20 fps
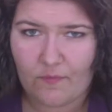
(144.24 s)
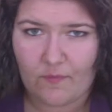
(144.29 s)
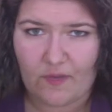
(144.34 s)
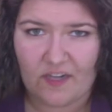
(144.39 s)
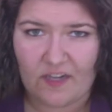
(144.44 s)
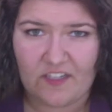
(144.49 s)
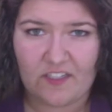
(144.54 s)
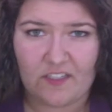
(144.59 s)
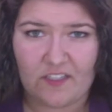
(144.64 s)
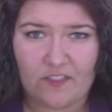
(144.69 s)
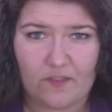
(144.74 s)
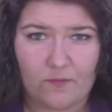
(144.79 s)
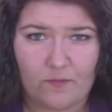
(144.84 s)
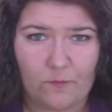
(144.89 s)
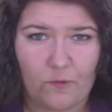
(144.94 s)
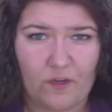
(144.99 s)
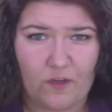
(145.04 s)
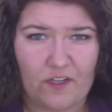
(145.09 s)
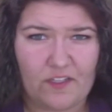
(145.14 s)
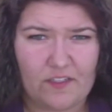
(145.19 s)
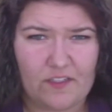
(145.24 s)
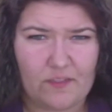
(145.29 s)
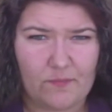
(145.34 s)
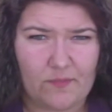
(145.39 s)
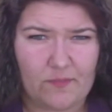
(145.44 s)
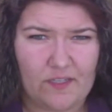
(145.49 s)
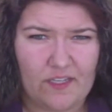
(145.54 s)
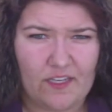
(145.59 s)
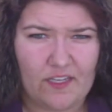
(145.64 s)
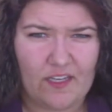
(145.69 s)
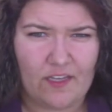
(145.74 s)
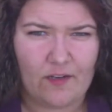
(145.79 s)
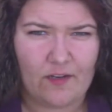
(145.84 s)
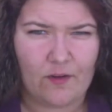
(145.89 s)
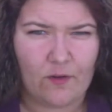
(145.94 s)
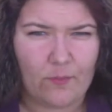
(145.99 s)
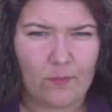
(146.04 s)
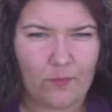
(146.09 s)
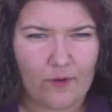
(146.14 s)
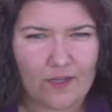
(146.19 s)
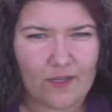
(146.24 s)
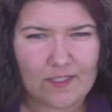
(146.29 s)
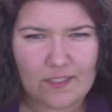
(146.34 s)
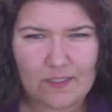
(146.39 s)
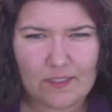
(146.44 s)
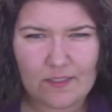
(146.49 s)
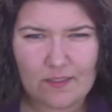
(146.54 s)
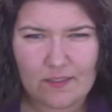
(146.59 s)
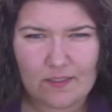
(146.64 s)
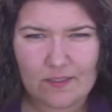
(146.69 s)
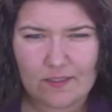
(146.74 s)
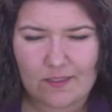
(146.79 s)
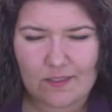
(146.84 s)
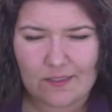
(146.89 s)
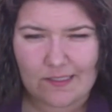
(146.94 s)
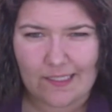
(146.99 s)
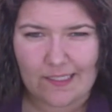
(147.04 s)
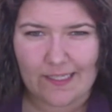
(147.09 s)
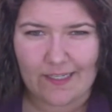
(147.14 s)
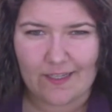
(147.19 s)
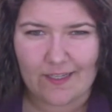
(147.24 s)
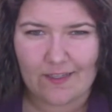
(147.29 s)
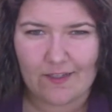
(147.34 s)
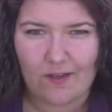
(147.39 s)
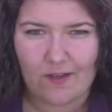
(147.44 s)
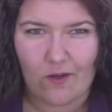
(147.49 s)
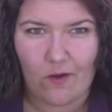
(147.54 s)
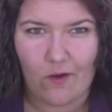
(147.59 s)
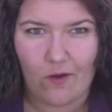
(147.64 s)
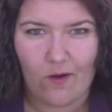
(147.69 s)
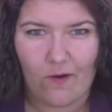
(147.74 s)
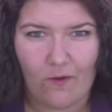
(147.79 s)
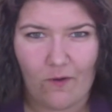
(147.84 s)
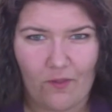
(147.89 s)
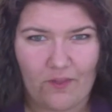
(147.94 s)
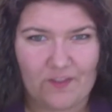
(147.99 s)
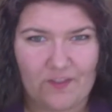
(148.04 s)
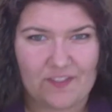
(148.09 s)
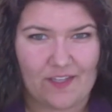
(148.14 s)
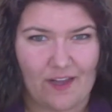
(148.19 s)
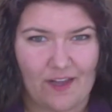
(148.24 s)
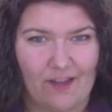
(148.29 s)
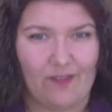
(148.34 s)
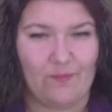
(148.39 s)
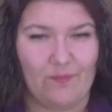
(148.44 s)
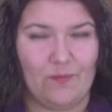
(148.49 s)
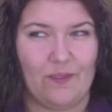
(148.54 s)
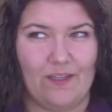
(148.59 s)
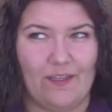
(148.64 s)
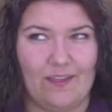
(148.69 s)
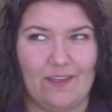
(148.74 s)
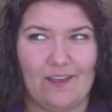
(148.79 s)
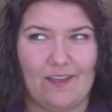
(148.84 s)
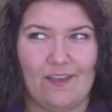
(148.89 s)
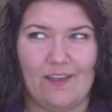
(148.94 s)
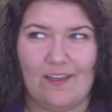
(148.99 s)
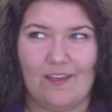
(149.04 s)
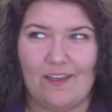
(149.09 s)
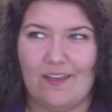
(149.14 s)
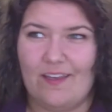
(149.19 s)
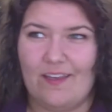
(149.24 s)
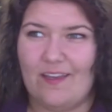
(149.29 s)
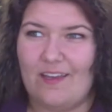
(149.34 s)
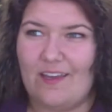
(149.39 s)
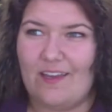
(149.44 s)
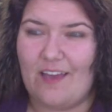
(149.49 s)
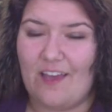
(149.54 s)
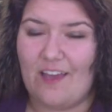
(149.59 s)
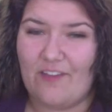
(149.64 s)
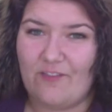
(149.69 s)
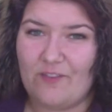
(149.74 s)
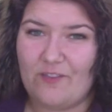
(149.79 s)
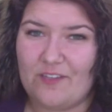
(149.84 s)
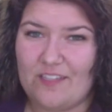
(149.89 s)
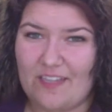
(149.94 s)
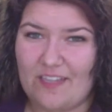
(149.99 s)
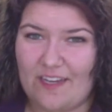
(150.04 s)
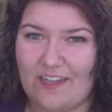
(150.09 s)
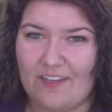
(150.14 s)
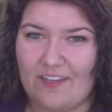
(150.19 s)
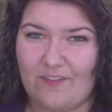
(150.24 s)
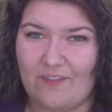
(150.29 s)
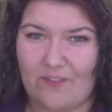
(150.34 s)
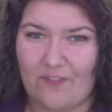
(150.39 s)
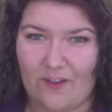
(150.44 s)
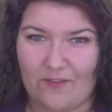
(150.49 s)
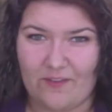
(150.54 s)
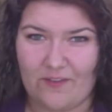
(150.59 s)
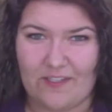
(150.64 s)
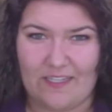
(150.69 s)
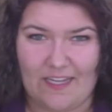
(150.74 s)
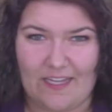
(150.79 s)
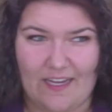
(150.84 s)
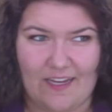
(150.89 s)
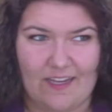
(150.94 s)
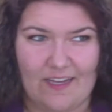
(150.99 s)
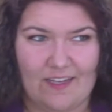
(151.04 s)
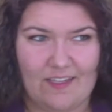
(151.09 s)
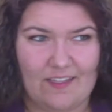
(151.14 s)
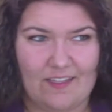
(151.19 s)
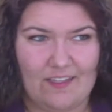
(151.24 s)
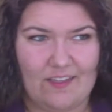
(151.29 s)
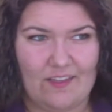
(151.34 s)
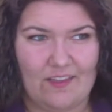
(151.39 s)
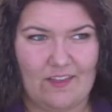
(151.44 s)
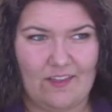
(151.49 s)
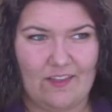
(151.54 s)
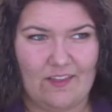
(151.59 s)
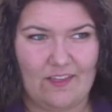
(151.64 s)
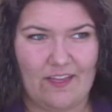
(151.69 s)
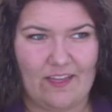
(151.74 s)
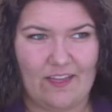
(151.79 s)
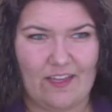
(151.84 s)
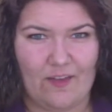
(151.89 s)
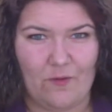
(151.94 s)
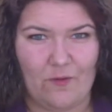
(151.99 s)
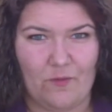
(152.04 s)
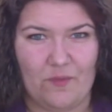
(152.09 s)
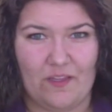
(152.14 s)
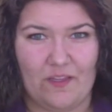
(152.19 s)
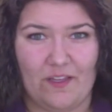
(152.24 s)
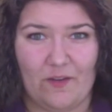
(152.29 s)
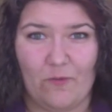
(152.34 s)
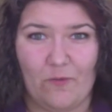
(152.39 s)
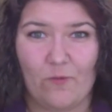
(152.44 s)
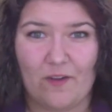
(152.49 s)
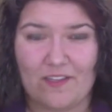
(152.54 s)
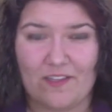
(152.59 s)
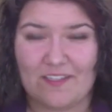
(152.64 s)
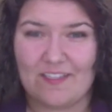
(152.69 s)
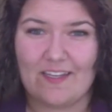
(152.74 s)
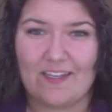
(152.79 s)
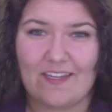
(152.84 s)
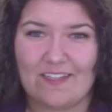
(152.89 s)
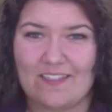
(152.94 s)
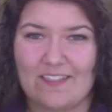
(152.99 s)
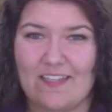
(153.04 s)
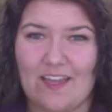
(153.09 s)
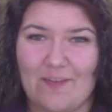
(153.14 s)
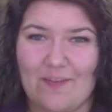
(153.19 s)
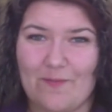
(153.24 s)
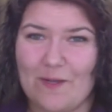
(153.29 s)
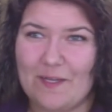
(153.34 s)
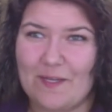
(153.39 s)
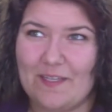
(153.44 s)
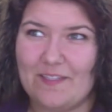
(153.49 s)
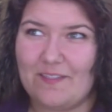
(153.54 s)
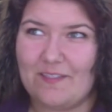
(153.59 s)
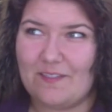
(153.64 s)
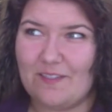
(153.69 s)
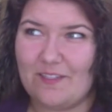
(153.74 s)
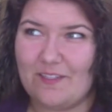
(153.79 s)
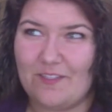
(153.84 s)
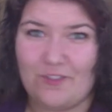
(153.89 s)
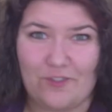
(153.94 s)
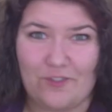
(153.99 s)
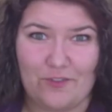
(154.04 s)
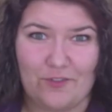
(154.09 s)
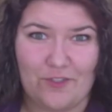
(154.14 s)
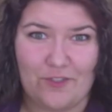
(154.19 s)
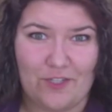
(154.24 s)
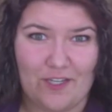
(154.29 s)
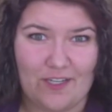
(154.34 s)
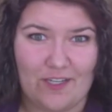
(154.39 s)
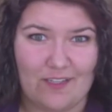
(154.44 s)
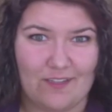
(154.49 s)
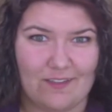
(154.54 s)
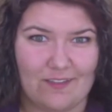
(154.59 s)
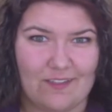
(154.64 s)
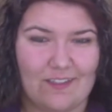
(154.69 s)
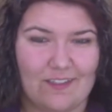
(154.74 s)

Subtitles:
I just wanted to be in her presence, like, all the time, like, every second of every day. Like, I would be like, when's the next time I can see Jill?